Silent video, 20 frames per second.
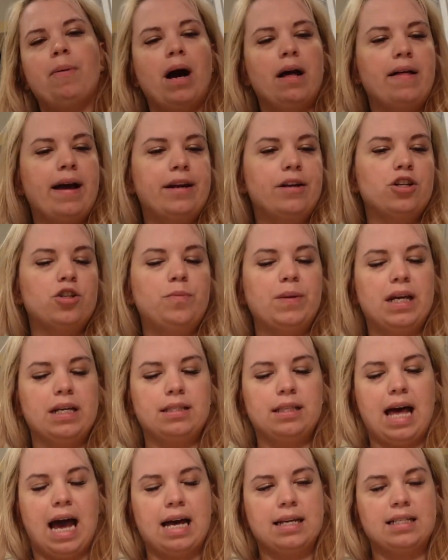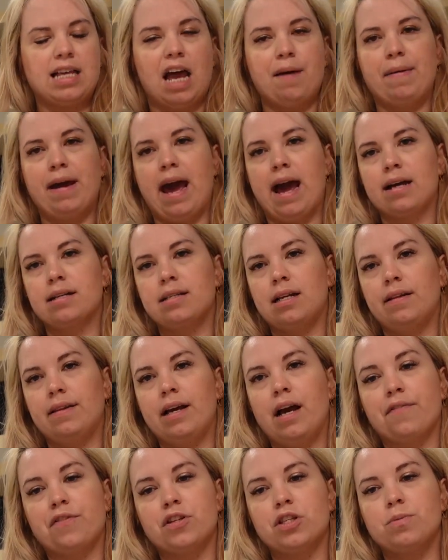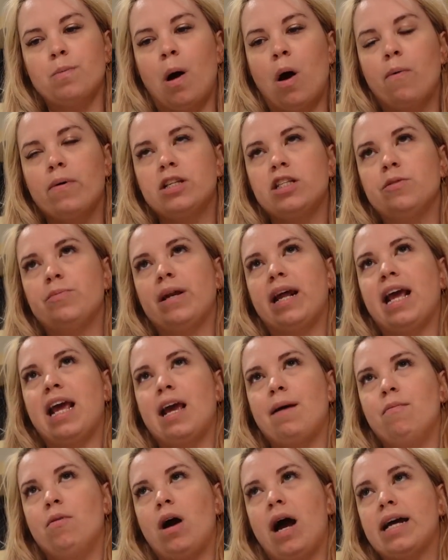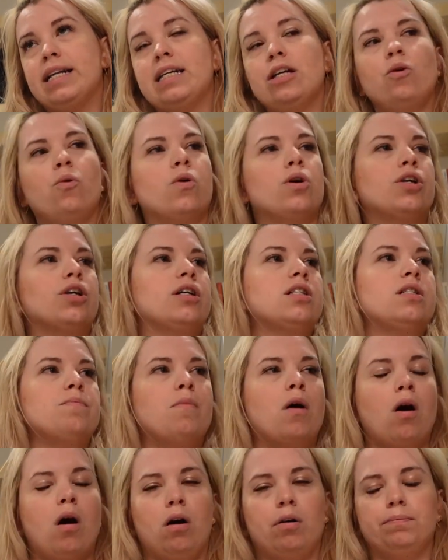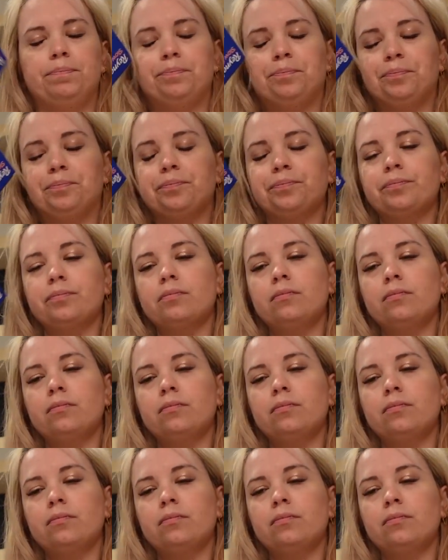pot liners because last time I accidentally got the small ones, but I did order a small